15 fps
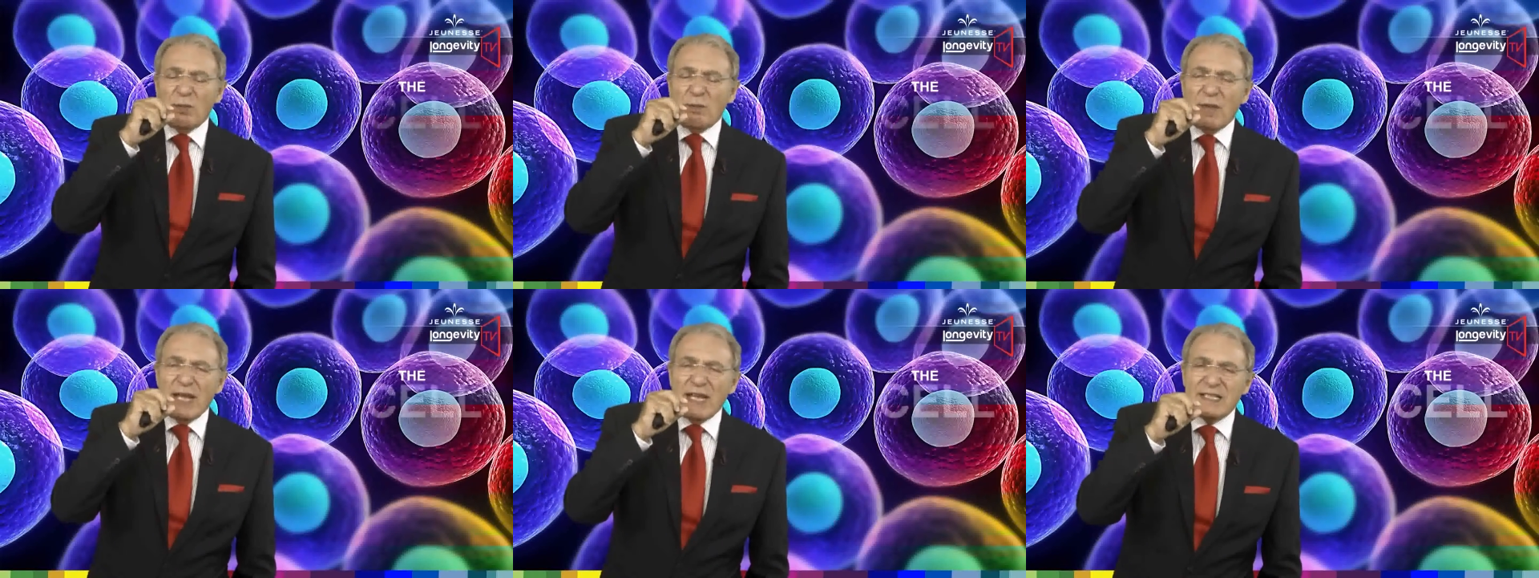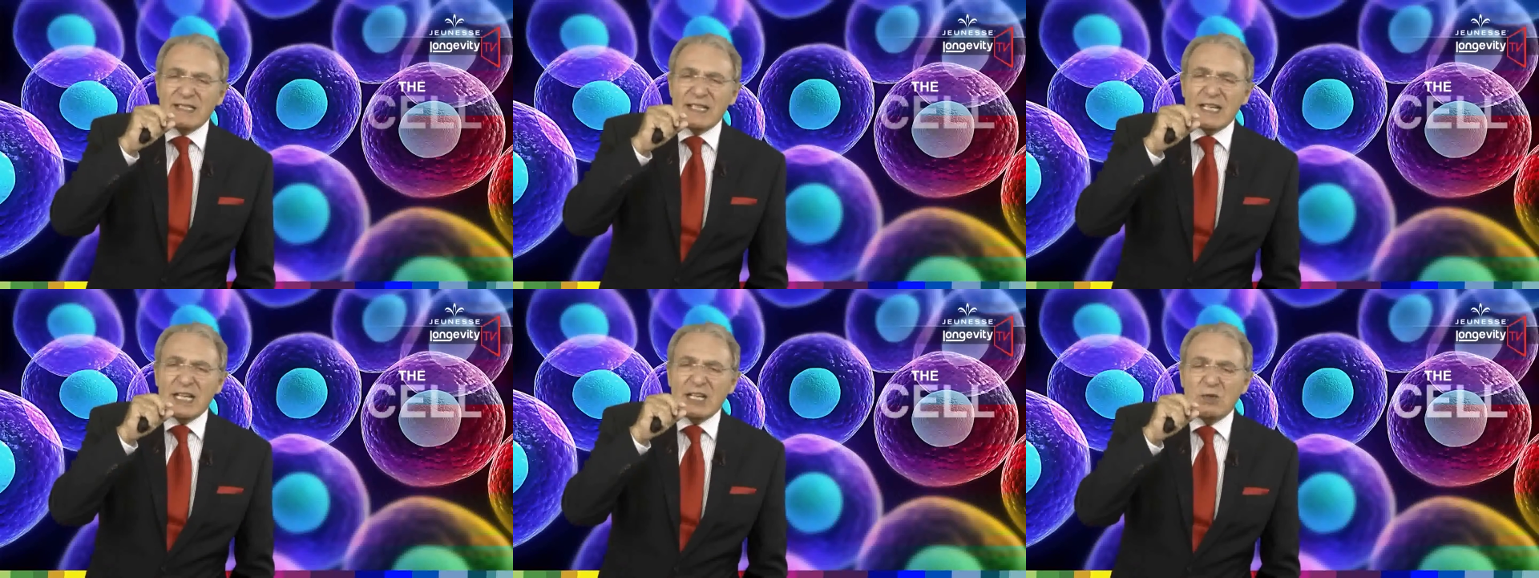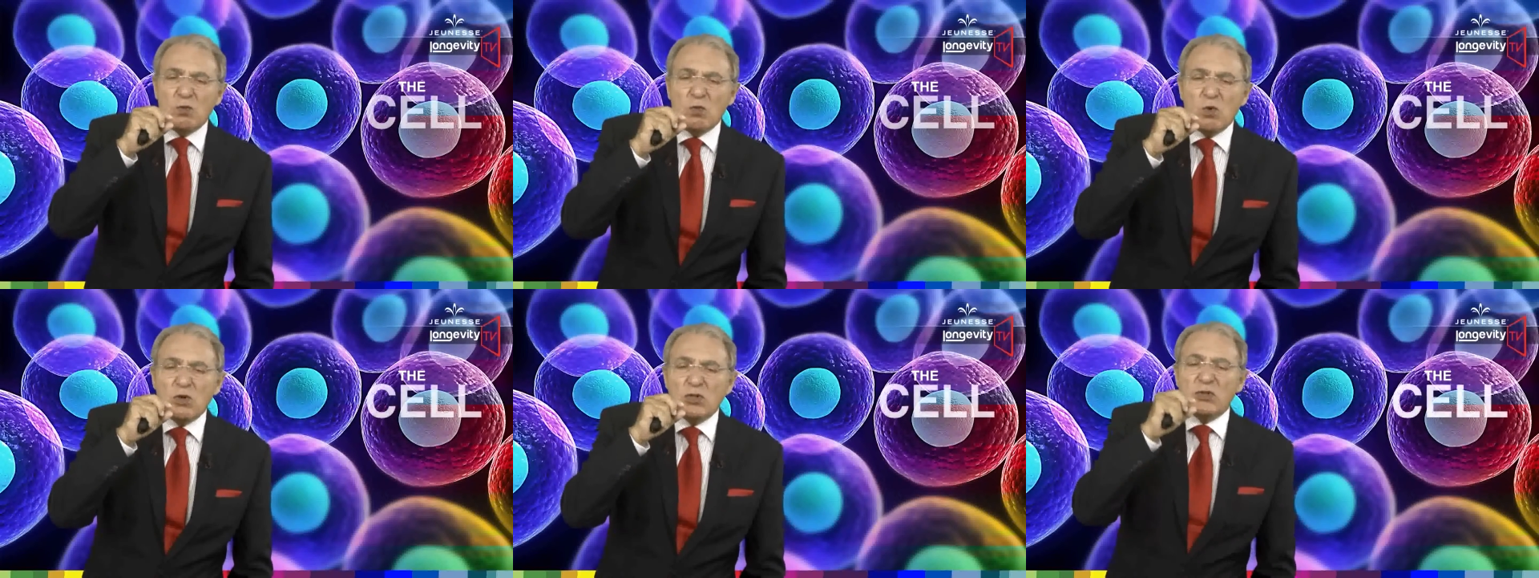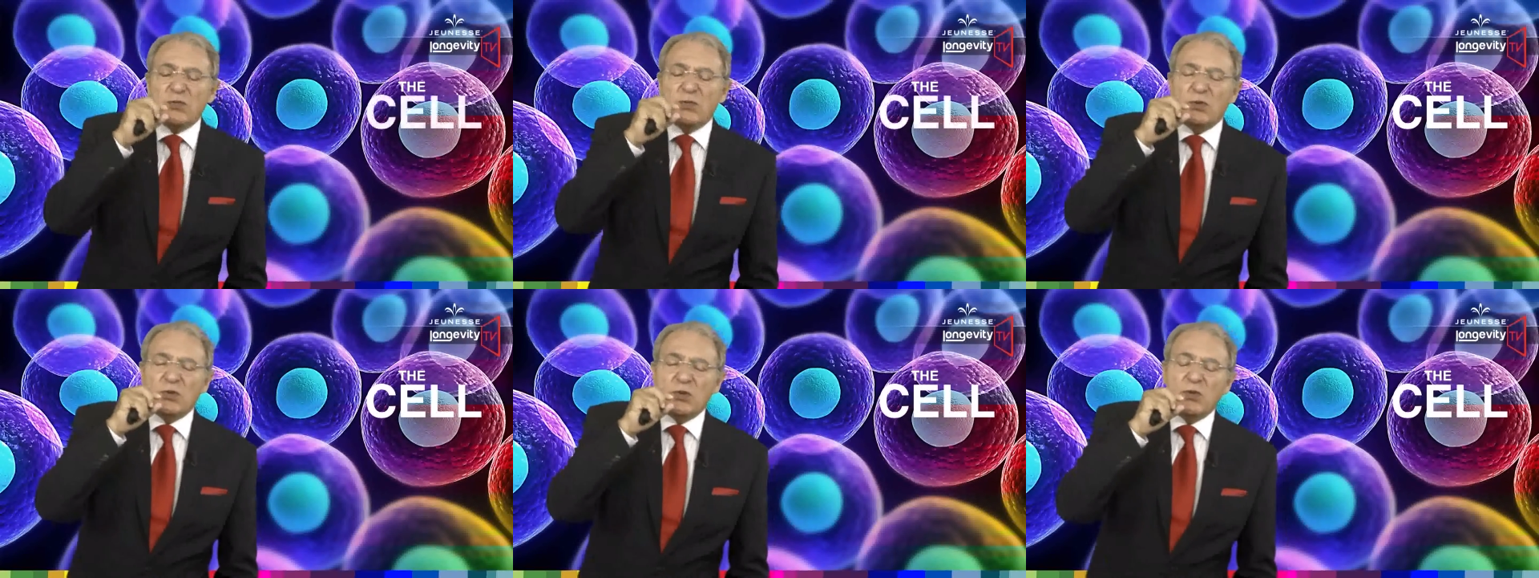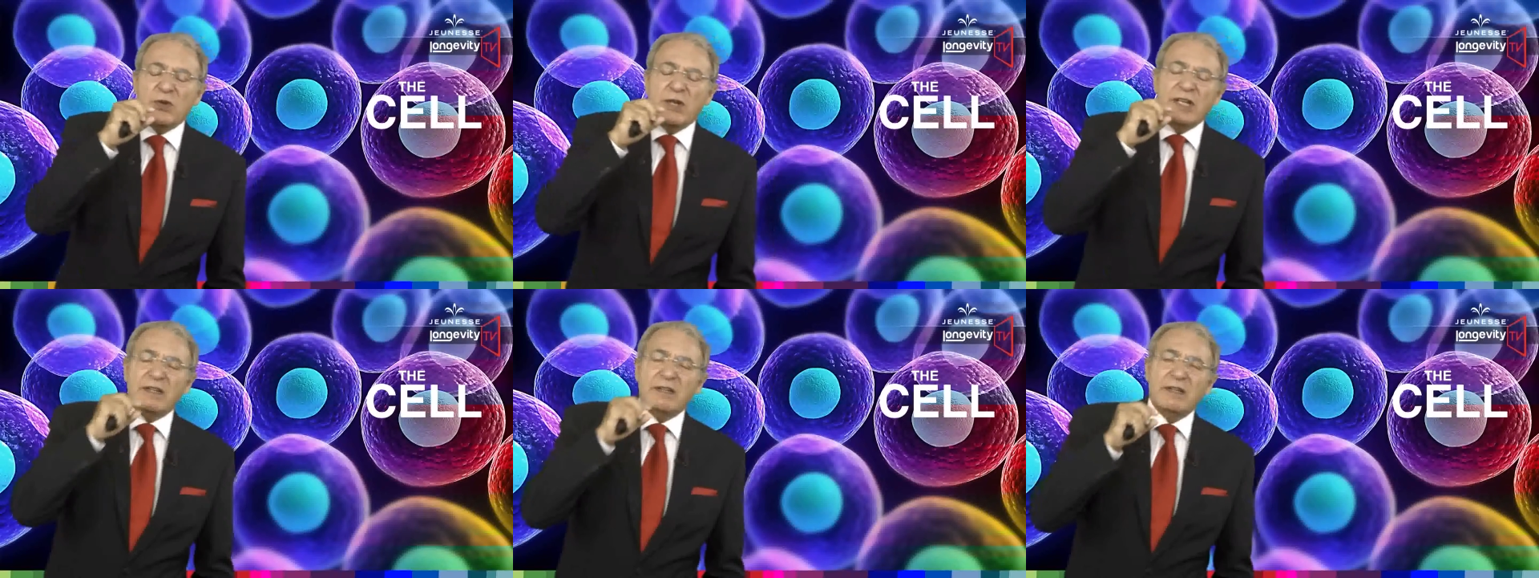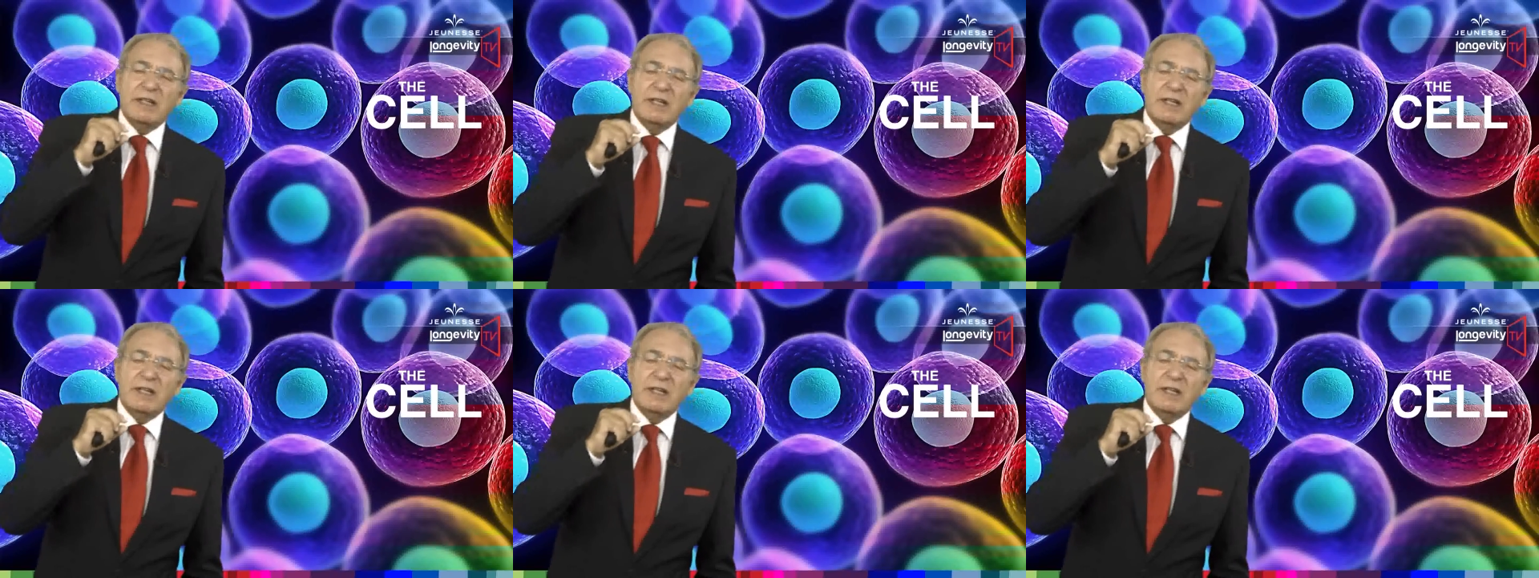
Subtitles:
amazing, and wonderful unit